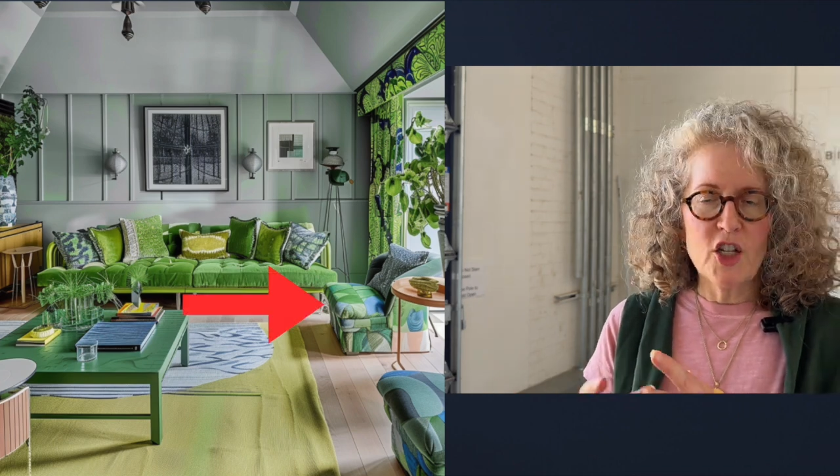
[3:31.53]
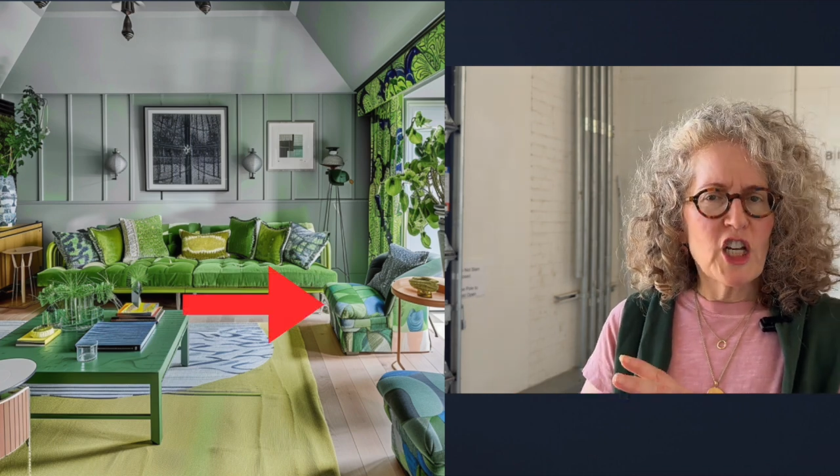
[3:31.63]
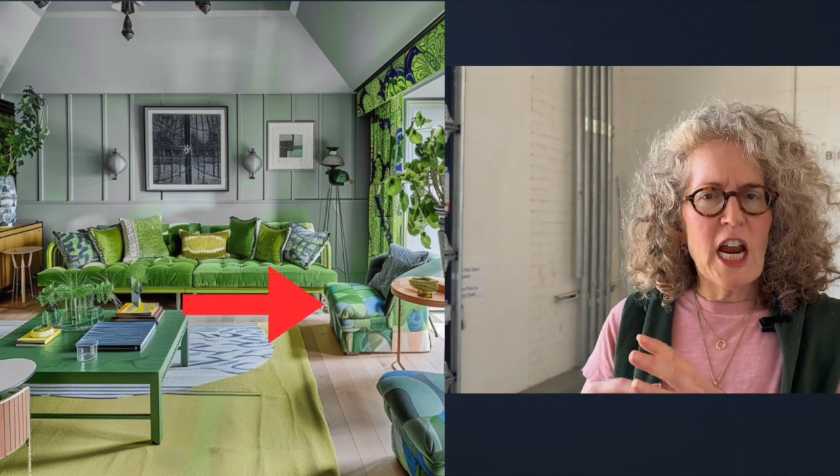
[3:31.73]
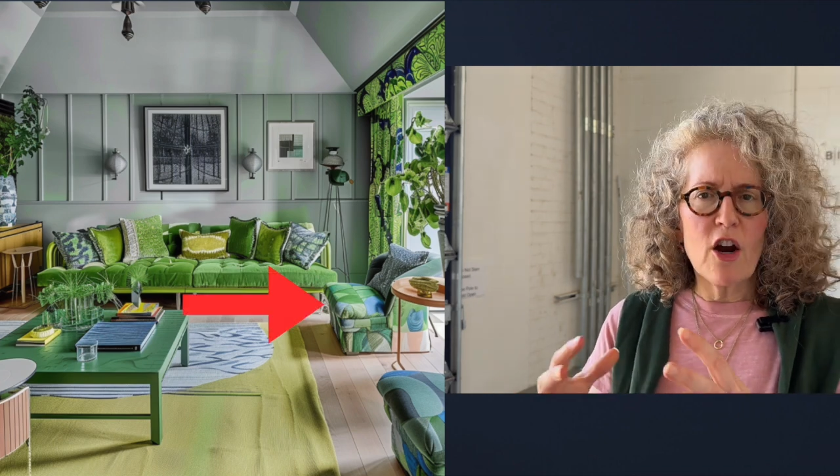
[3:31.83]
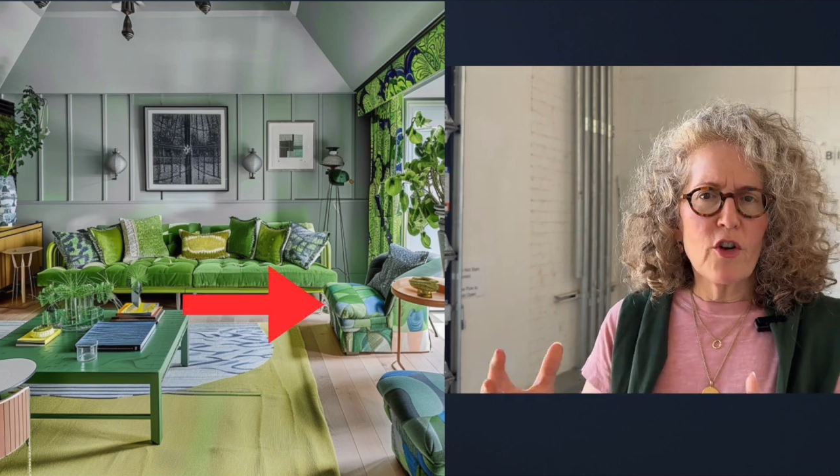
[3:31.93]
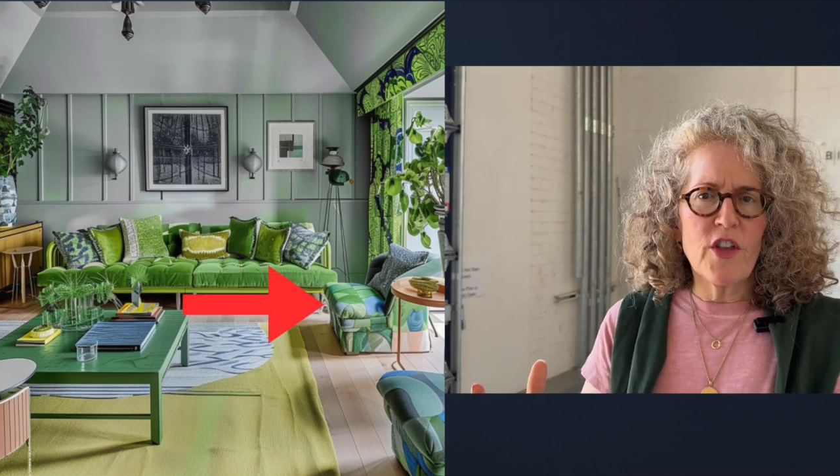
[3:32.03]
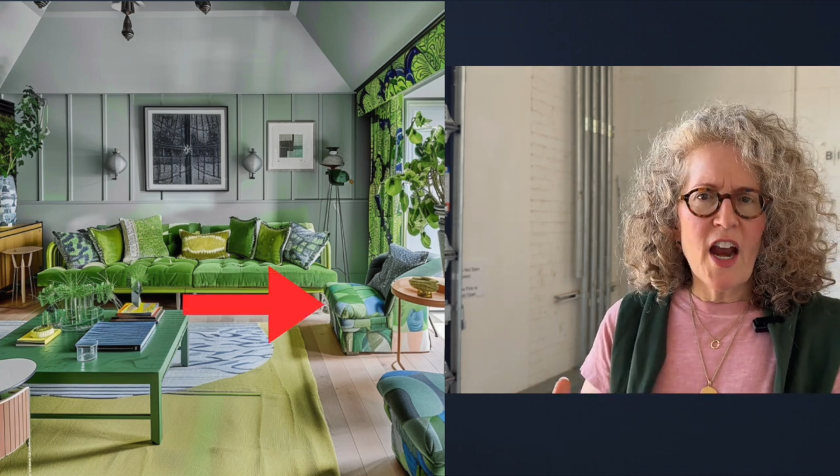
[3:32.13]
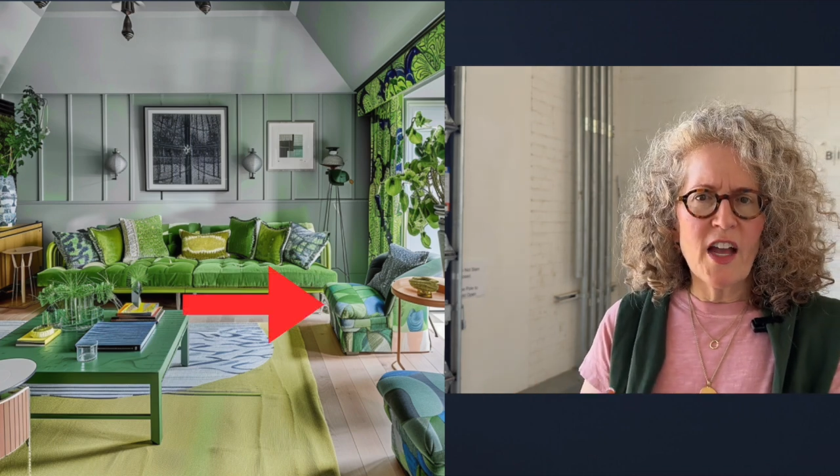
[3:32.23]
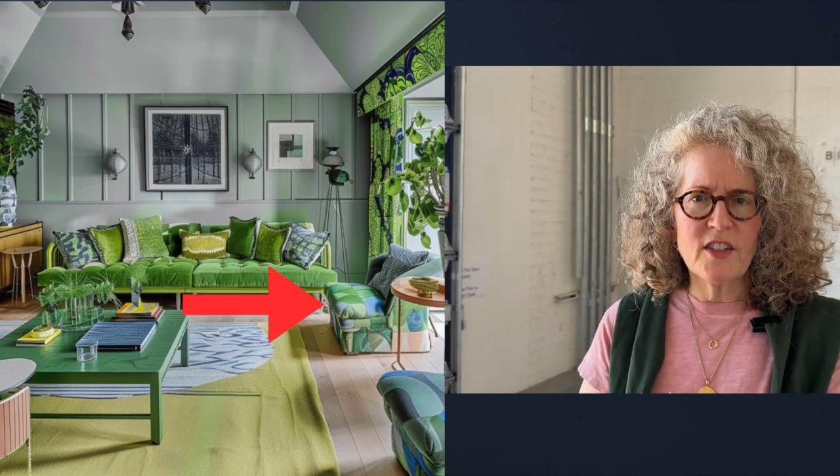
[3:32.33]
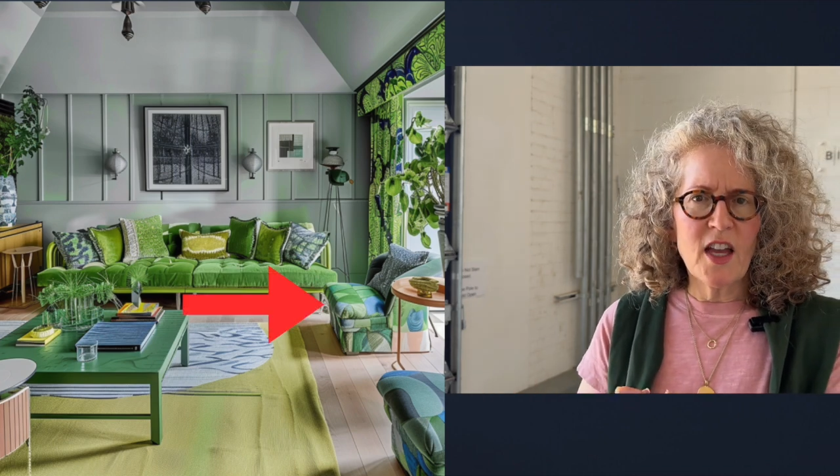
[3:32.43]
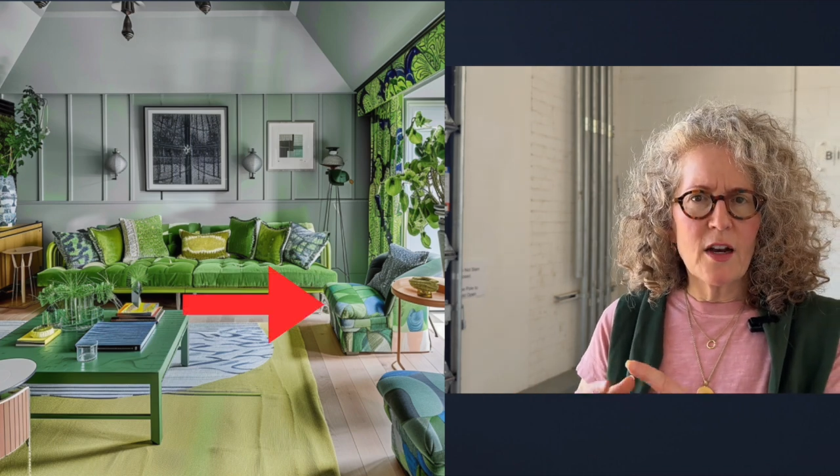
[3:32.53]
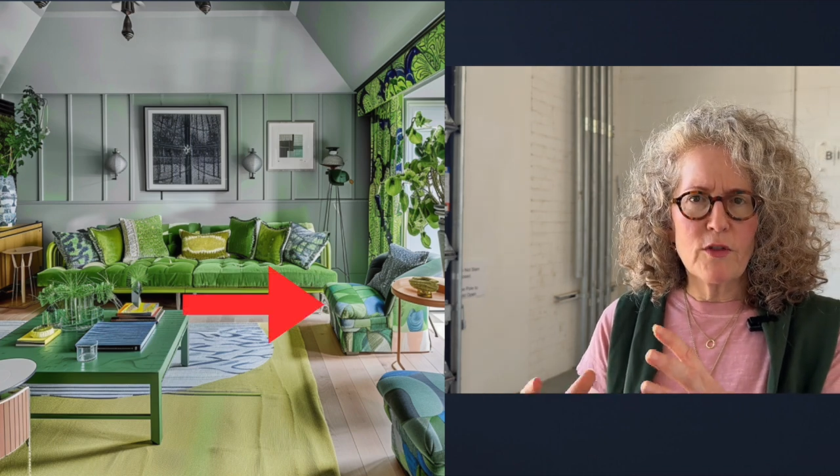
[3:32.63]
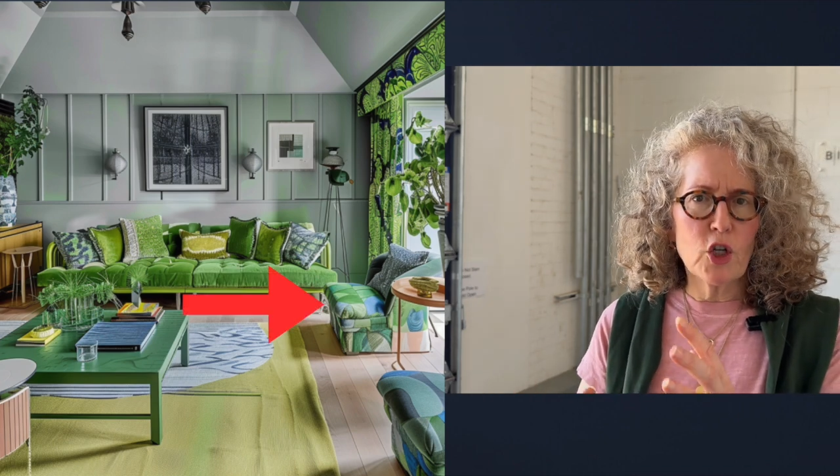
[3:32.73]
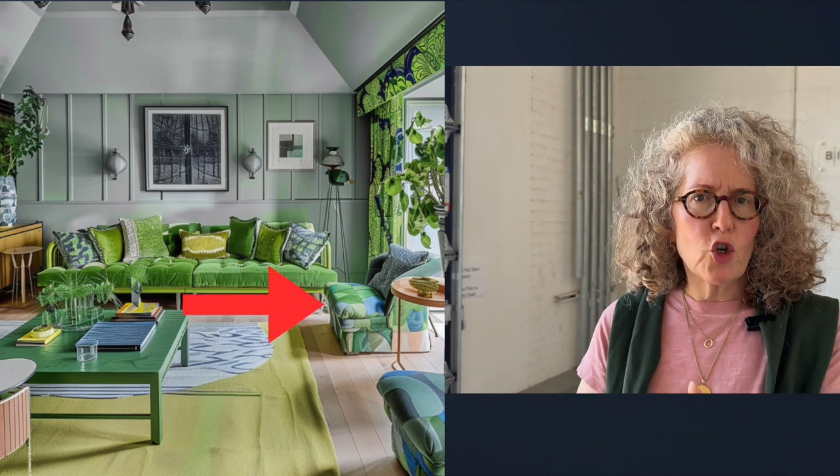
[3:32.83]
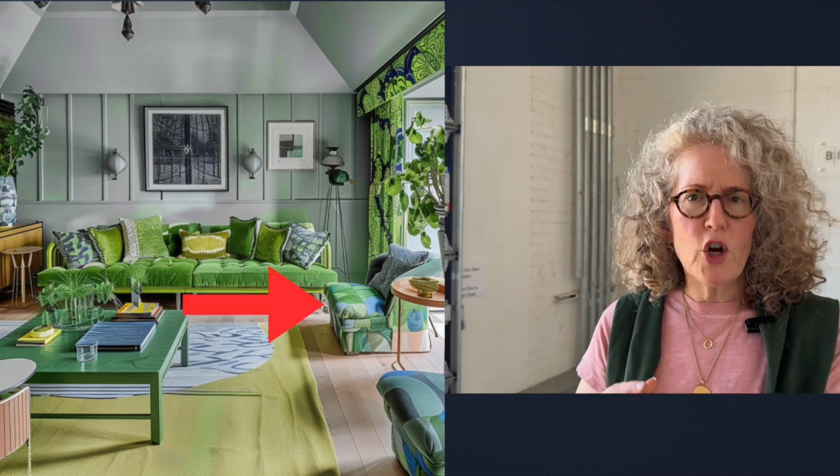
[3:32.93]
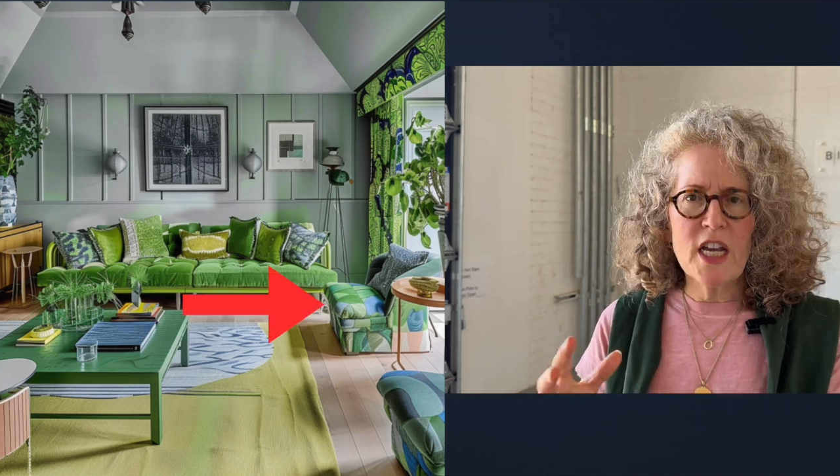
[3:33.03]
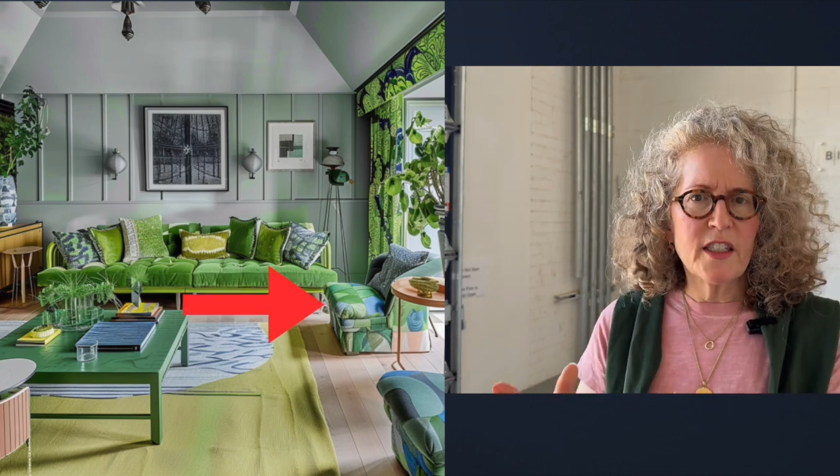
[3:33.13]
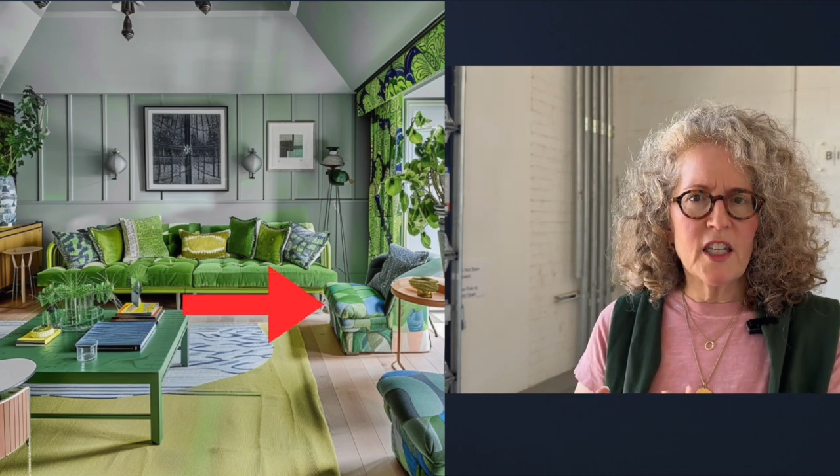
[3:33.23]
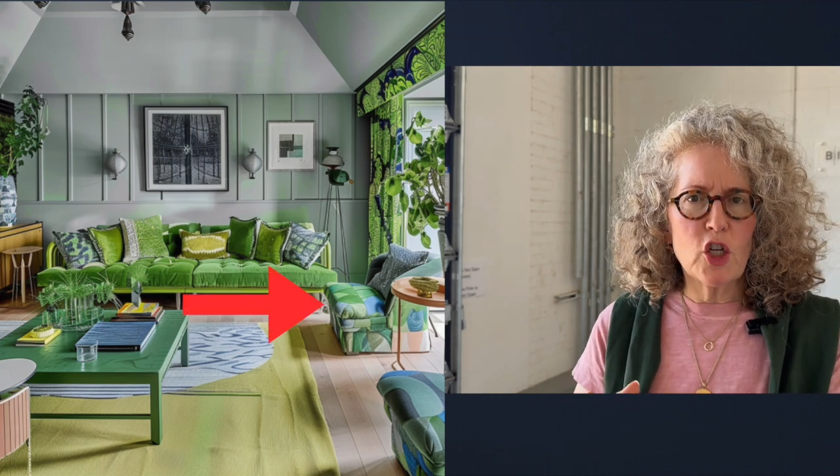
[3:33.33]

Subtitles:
chair that has kind of the crazy